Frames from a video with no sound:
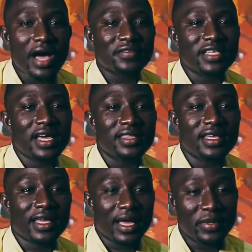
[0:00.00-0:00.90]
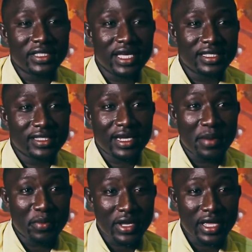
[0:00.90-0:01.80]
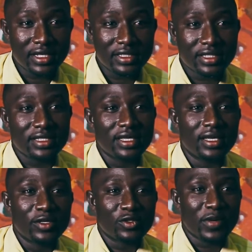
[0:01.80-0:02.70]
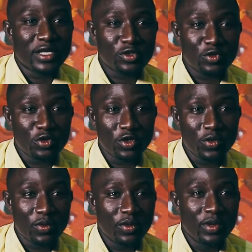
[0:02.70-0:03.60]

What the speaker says: After the carpenter is done, I bring it to my studio